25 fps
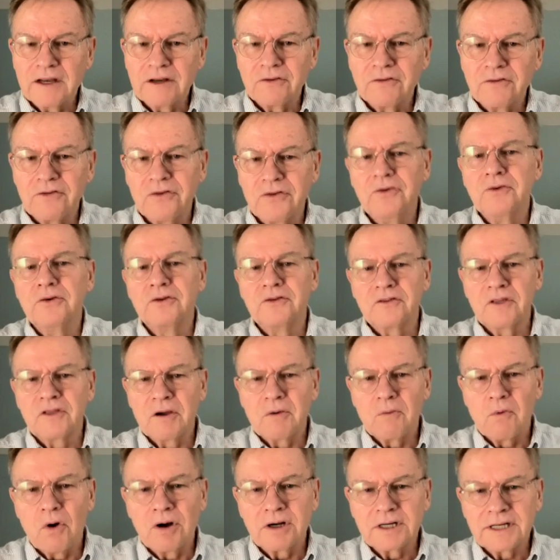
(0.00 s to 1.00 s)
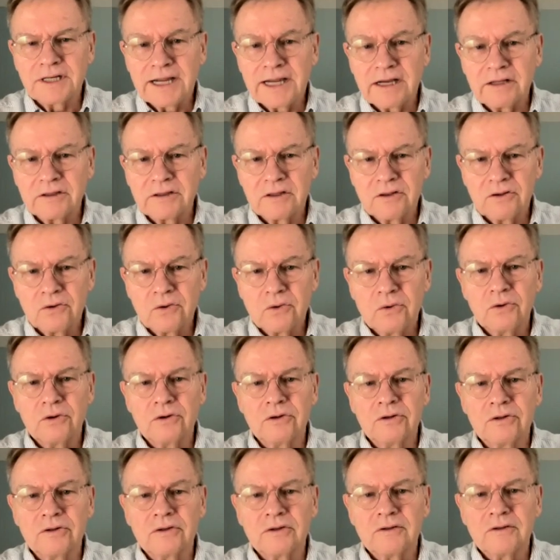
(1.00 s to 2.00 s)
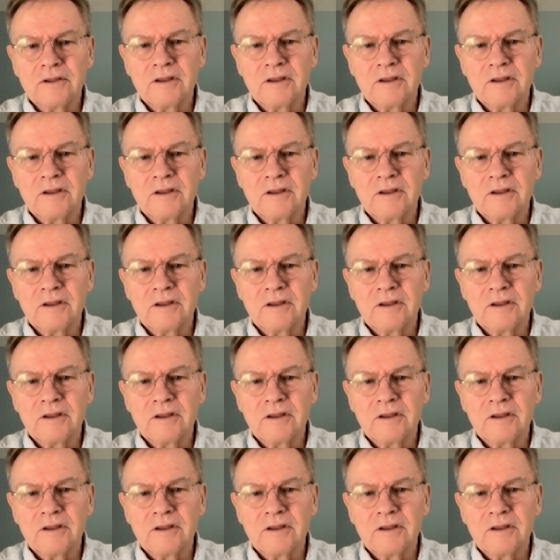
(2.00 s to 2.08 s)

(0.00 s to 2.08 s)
as soon as they walked out the door,